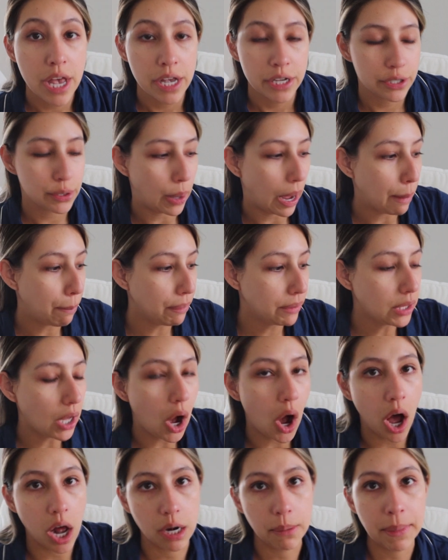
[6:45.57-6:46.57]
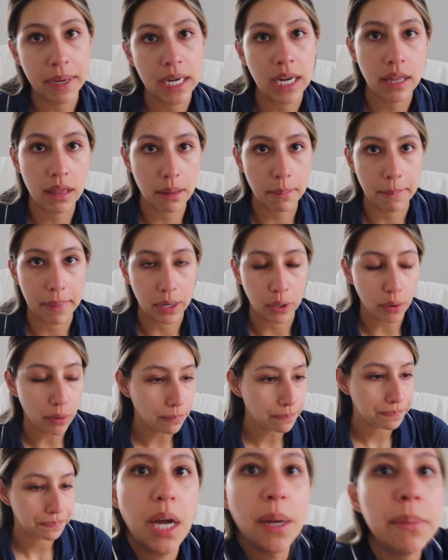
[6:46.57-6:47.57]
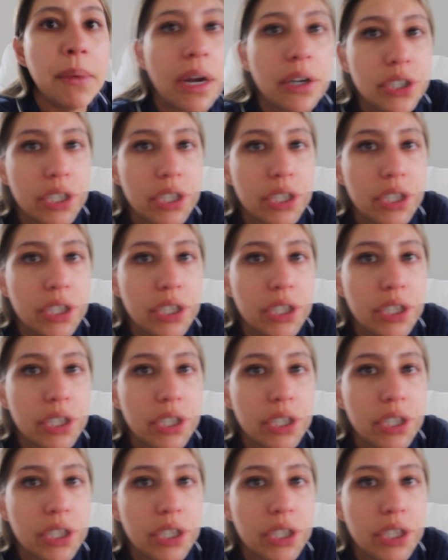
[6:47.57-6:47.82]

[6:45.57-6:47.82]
So I put the ottoman in the middle. I'm not